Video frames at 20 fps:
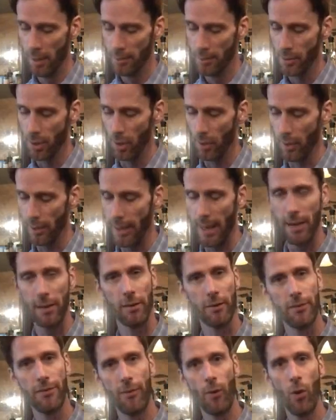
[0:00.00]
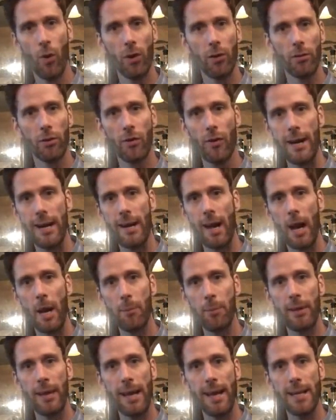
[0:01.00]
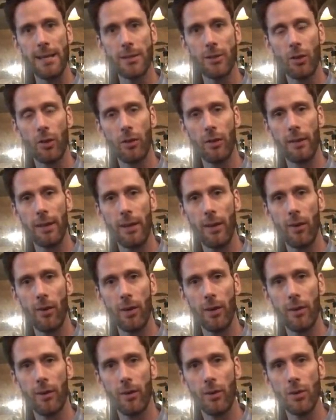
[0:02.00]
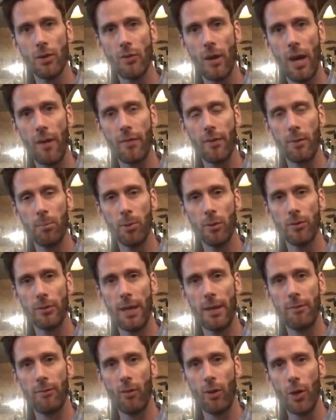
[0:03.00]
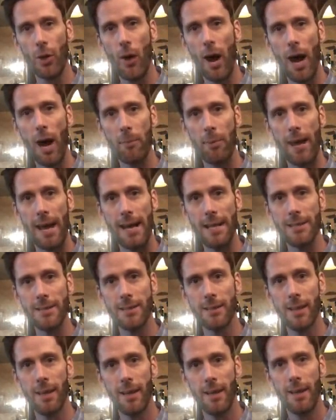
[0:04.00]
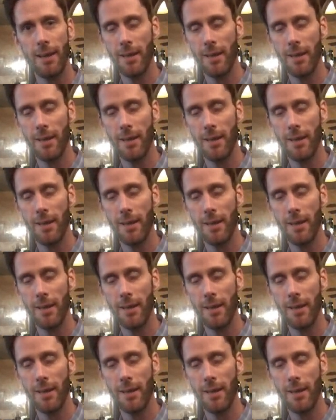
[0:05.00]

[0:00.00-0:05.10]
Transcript: So again, there's 4 great IPAs currently on draft at the Bull's Head for all you hop heads.